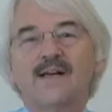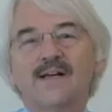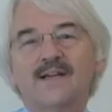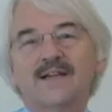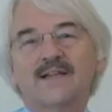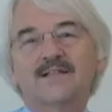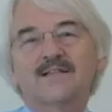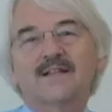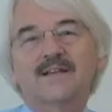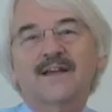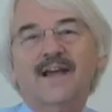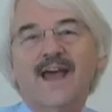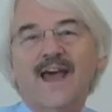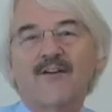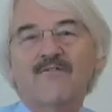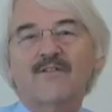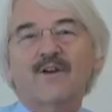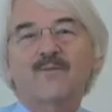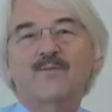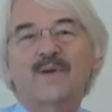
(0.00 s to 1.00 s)
It's on the
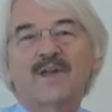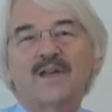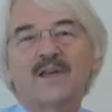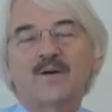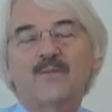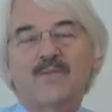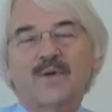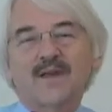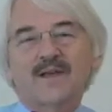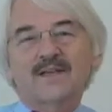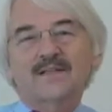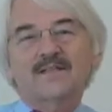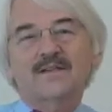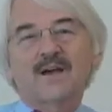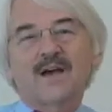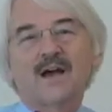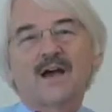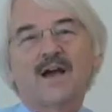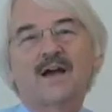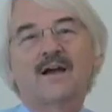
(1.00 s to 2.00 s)

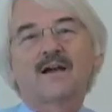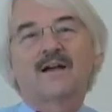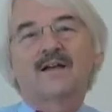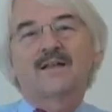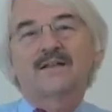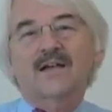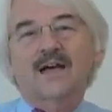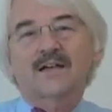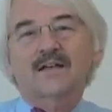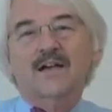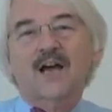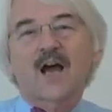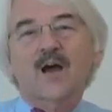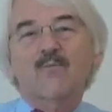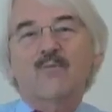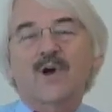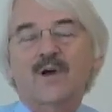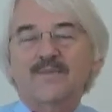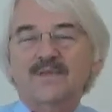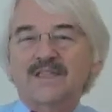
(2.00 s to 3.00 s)
CafeMeetingPlace.com
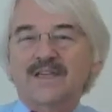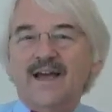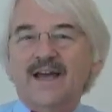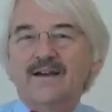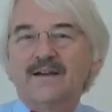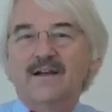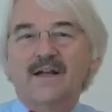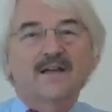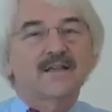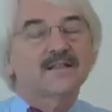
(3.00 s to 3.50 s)
website.